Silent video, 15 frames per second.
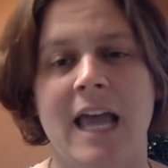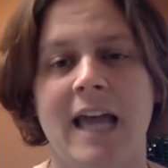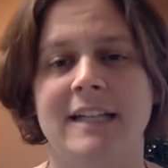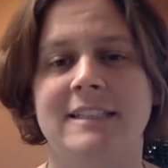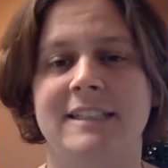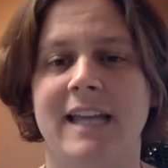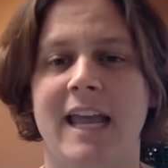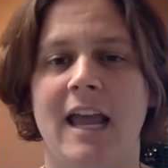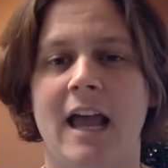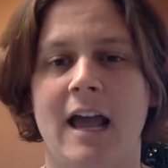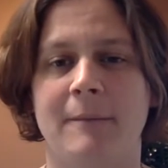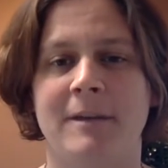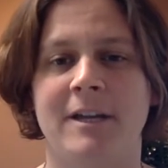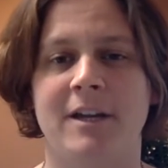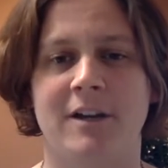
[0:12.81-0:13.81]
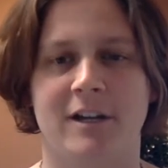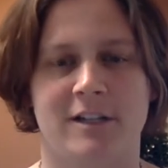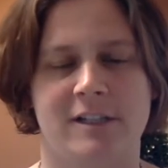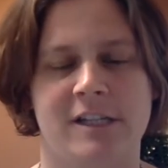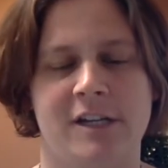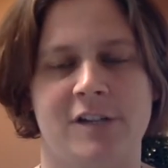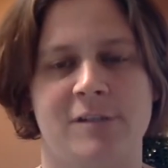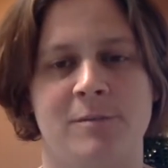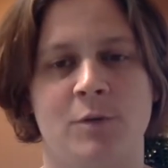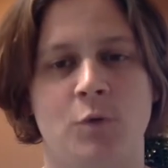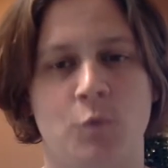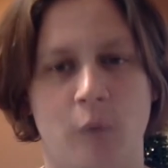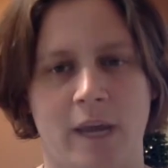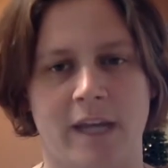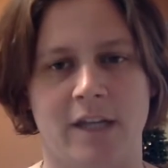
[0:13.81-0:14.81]
And today I'm here to tell you some
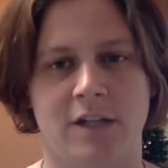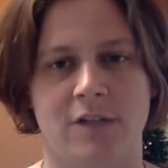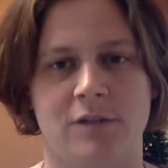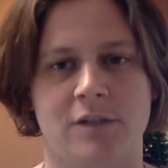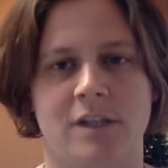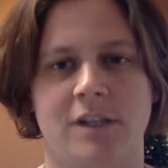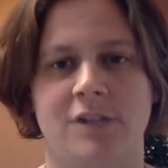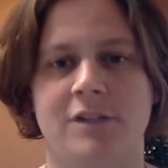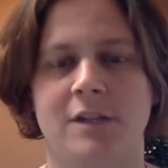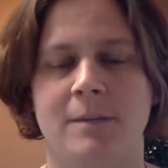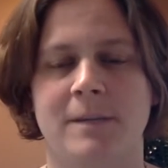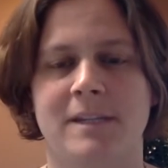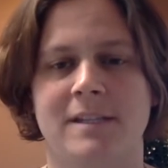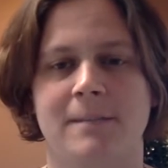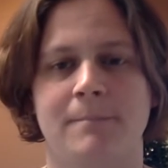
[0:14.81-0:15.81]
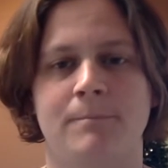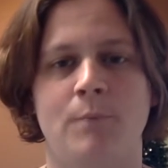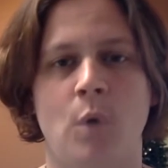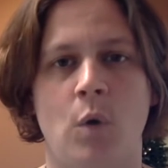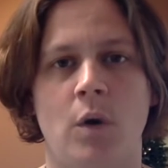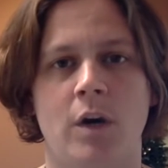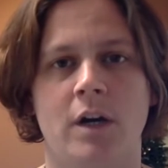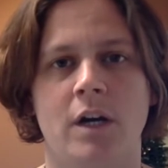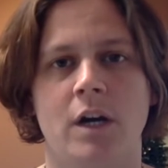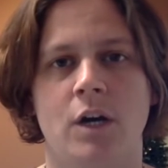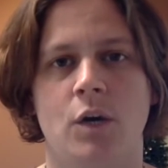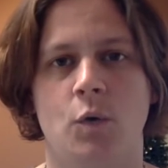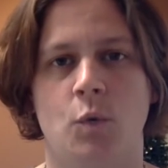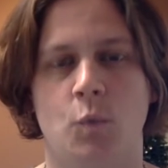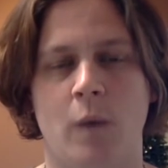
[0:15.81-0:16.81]
great news that there's going to be some more
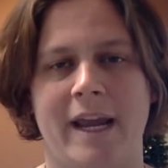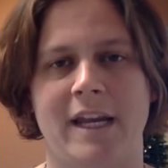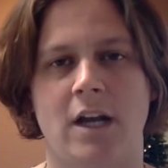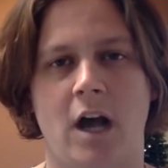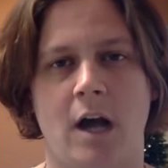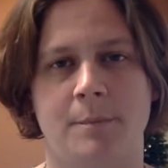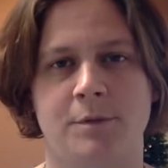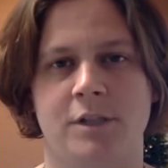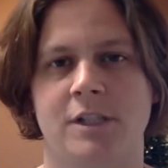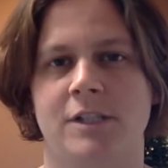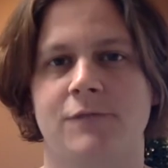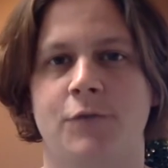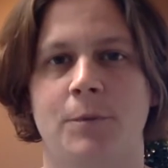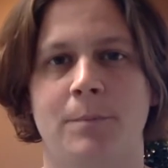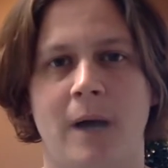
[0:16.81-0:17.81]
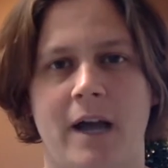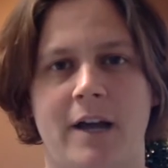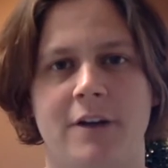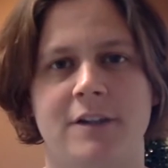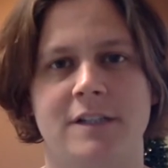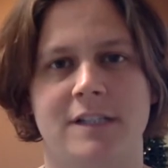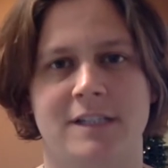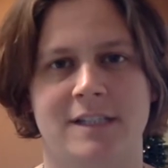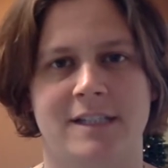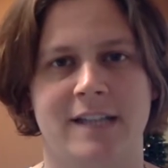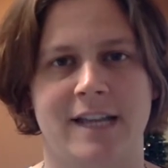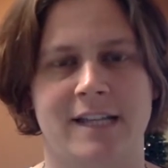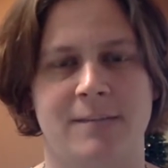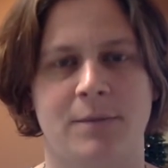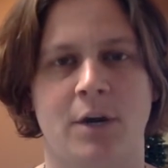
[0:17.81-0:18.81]
great options for buyers in
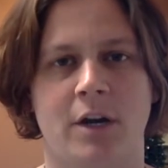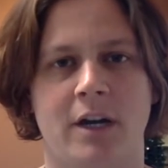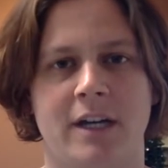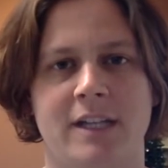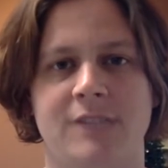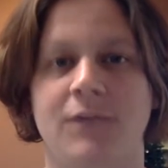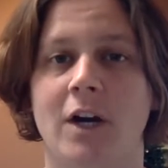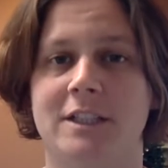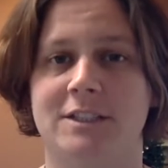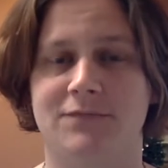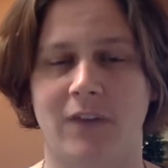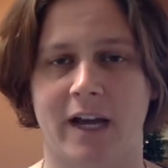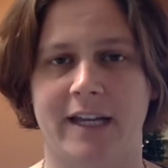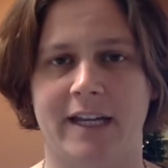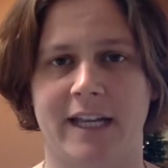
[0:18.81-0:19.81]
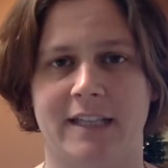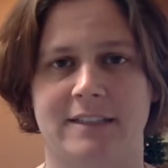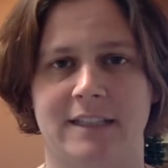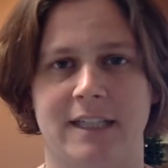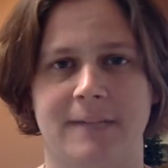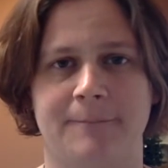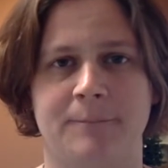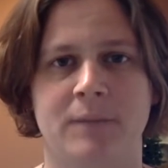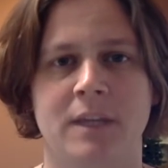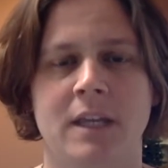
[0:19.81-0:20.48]
today's market as far as financing.